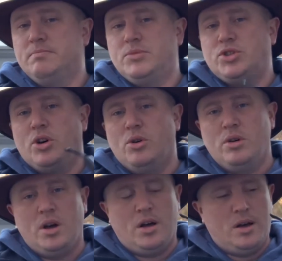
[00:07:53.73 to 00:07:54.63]

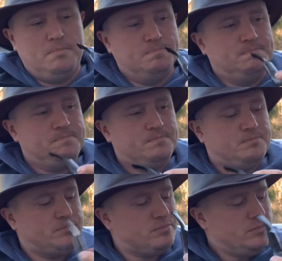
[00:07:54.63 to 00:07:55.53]
So
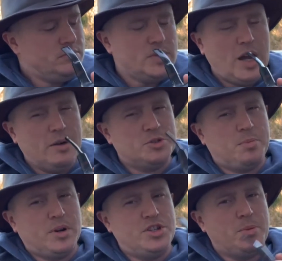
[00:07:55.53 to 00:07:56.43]
I was
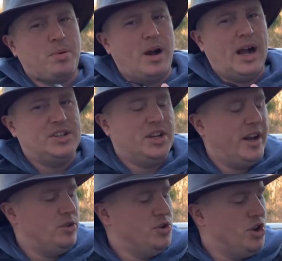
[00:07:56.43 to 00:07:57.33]
pretty surprised, and I
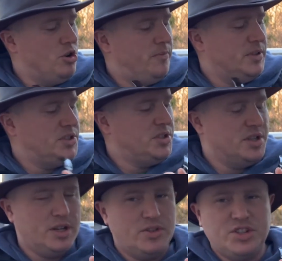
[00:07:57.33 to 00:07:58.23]
don't know if it's
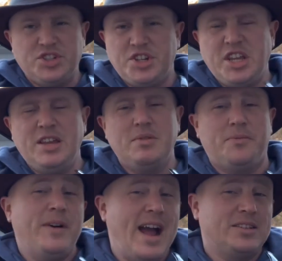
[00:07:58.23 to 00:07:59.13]
the
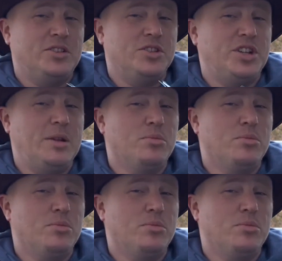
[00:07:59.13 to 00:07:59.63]
fact that the St.